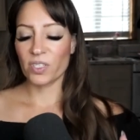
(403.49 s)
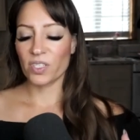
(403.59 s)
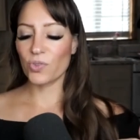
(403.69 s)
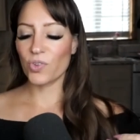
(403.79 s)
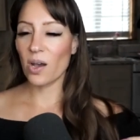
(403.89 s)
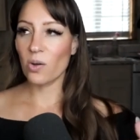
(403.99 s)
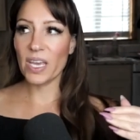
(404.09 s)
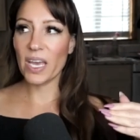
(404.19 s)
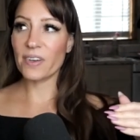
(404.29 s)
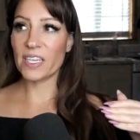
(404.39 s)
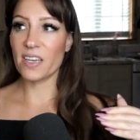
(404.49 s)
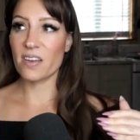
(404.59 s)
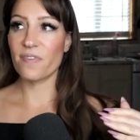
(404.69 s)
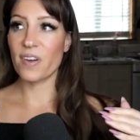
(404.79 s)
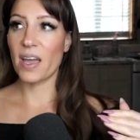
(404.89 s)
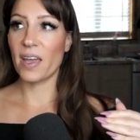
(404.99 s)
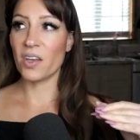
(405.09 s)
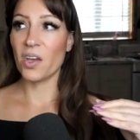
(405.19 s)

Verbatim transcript: So now we have identified